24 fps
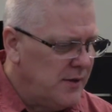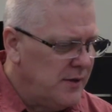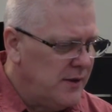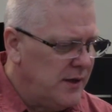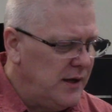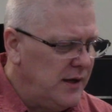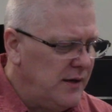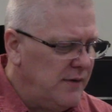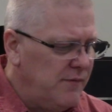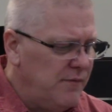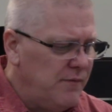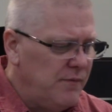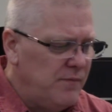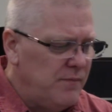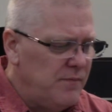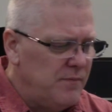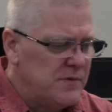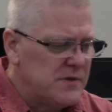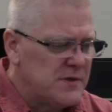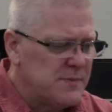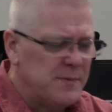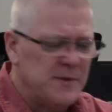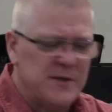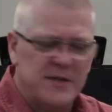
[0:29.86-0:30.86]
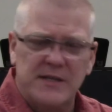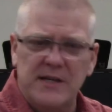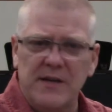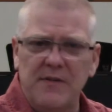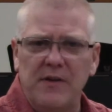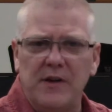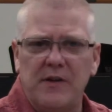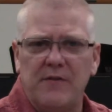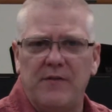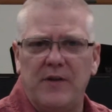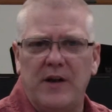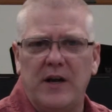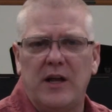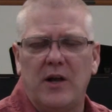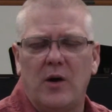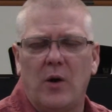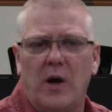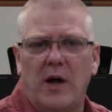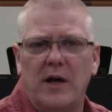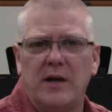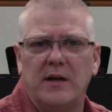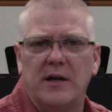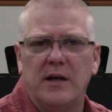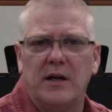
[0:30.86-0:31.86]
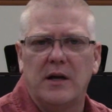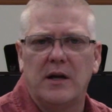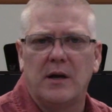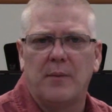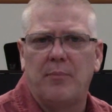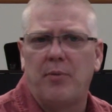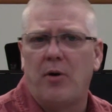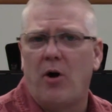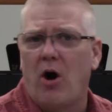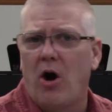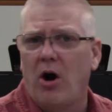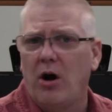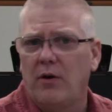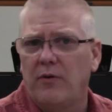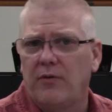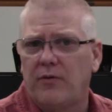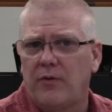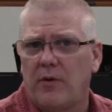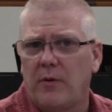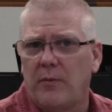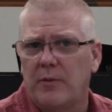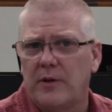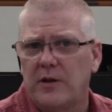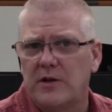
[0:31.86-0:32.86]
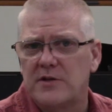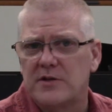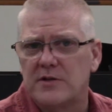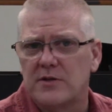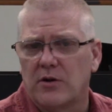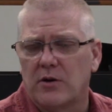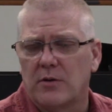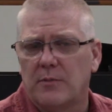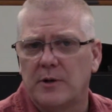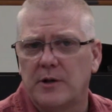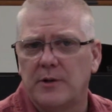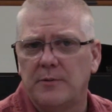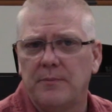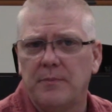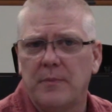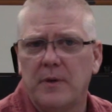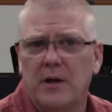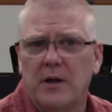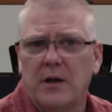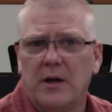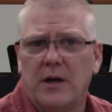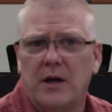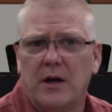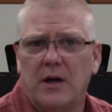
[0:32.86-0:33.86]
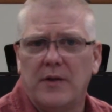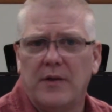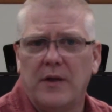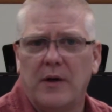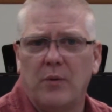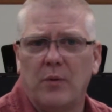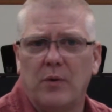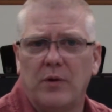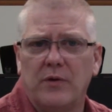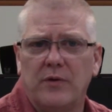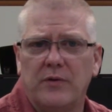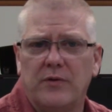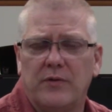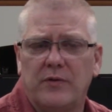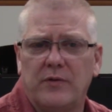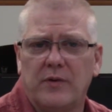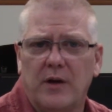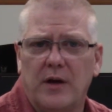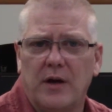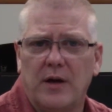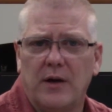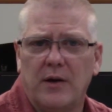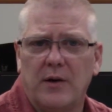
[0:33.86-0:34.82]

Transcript: The specific video I did, apart from the sermon that was